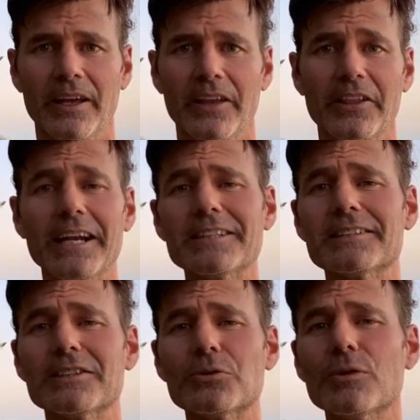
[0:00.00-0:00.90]
The next
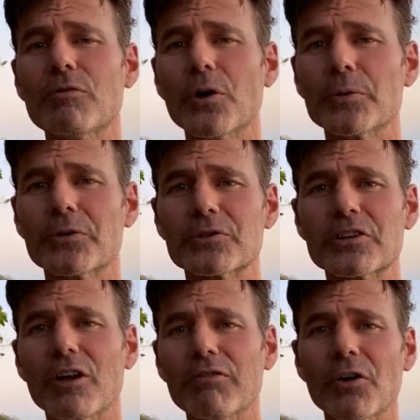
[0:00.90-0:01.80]
thing to avoid with your
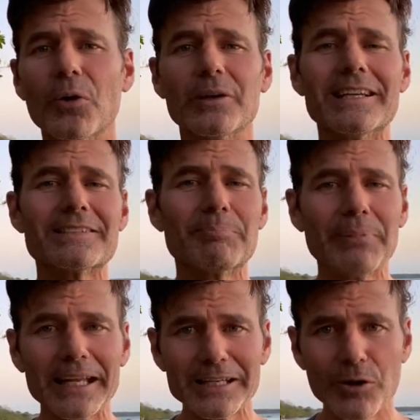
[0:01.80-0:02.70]
cell phone is
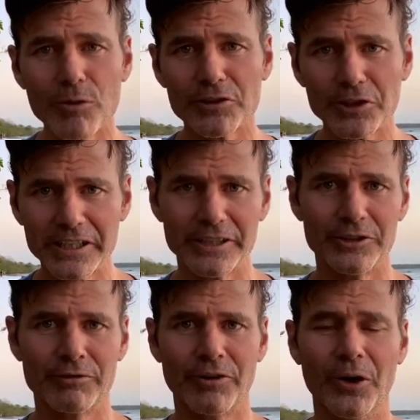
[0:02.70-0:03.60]
bending over looking at
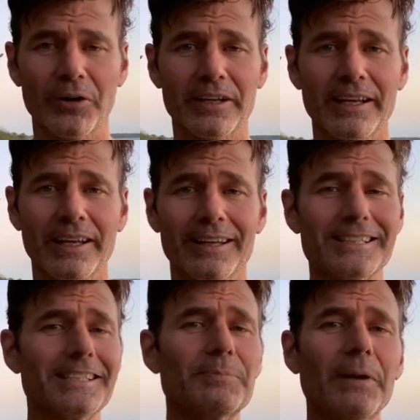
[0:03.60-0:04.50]
your phone.
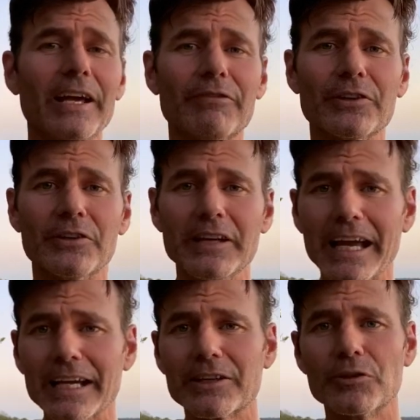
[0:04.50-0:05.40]
This is bad for your
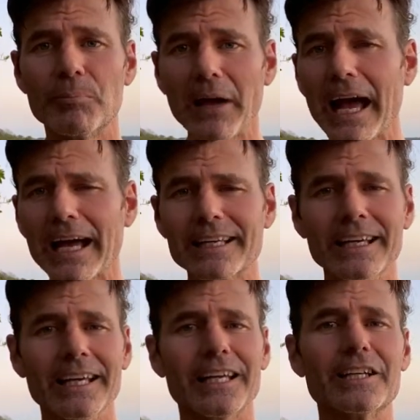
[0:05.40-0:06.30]
neck, your back,
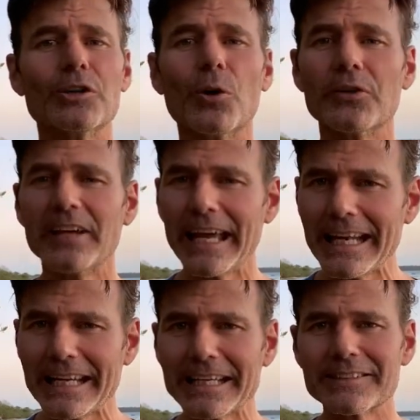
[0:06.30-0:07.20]
it can cause
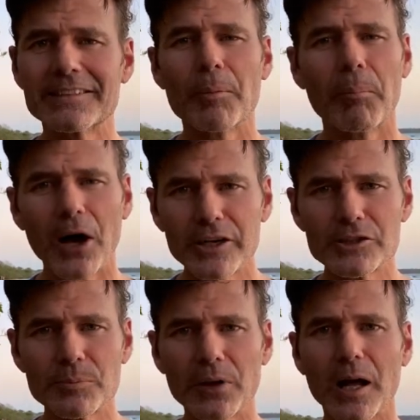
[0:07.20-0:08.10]
headaches,
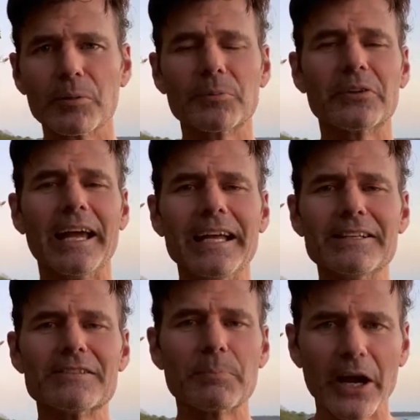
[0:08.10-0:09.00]
posture problems,
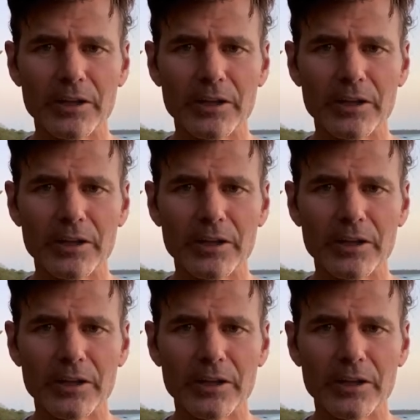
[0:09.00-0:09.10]
and spinal